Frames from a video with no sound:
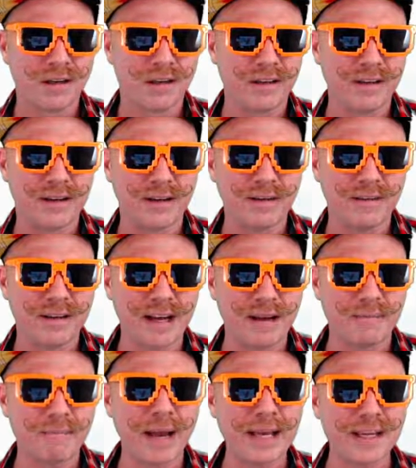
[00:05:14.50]

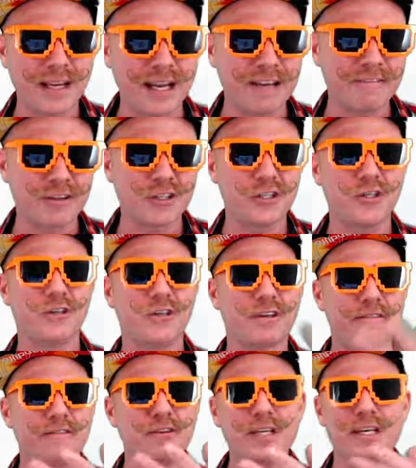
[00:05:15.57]
make it even cuter
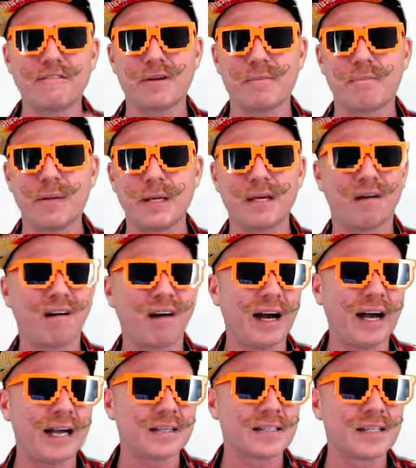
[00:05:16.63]
if you give it bigger
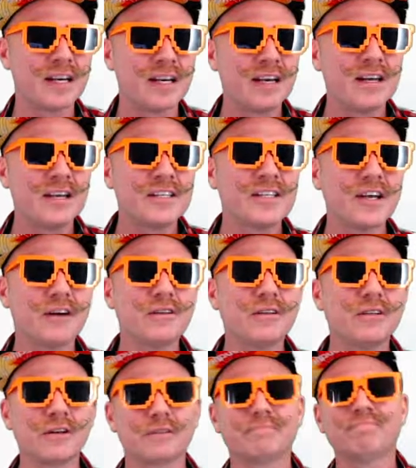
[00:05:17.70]
eyes. So
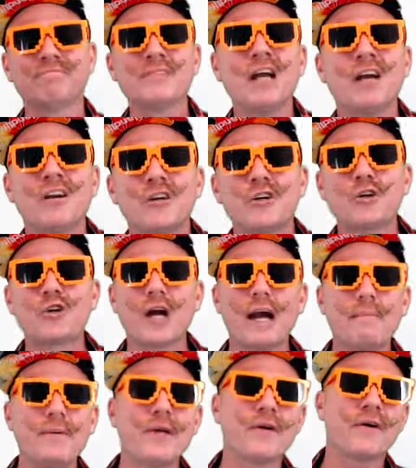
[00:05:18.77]
look,
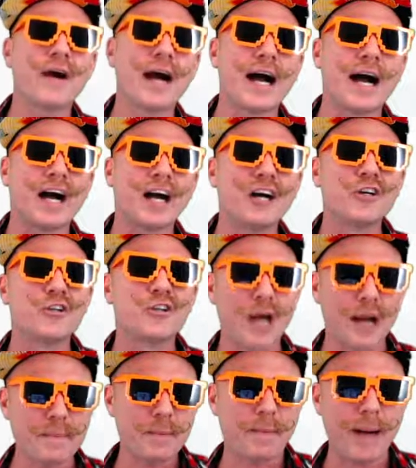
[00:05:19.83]
grab your
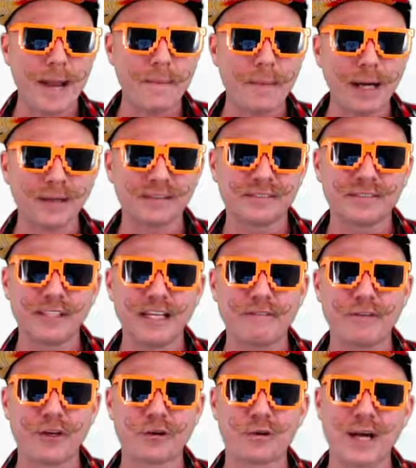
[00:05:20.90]
paper
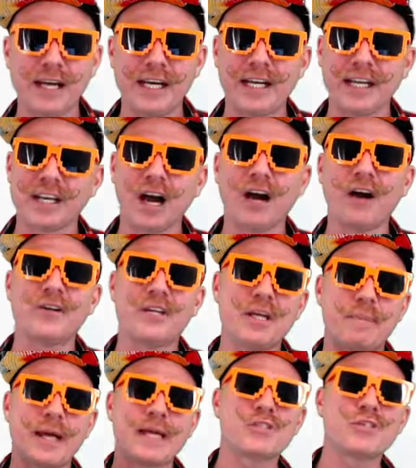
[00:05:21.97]
if you're ready to go, and your
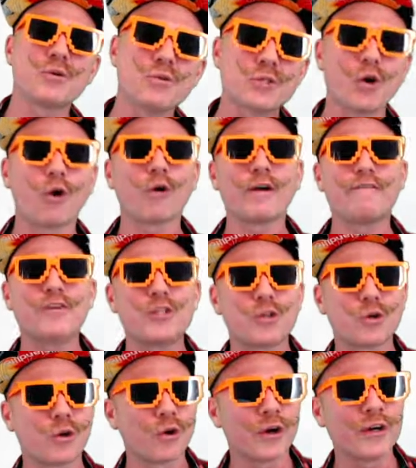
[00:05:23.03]
pencils, or if you're
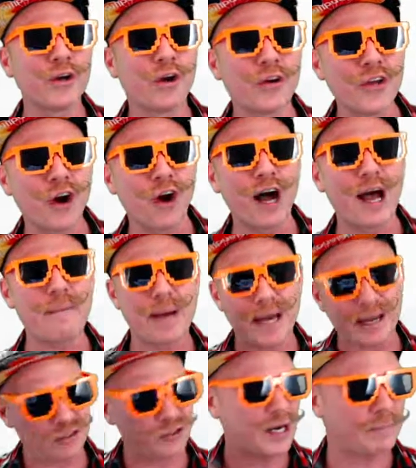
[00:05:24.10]
drawing on your
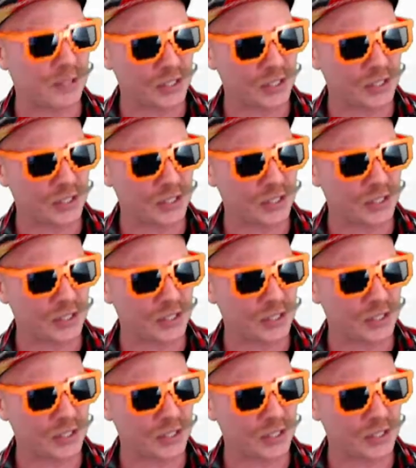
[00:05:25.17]
iPad, grab your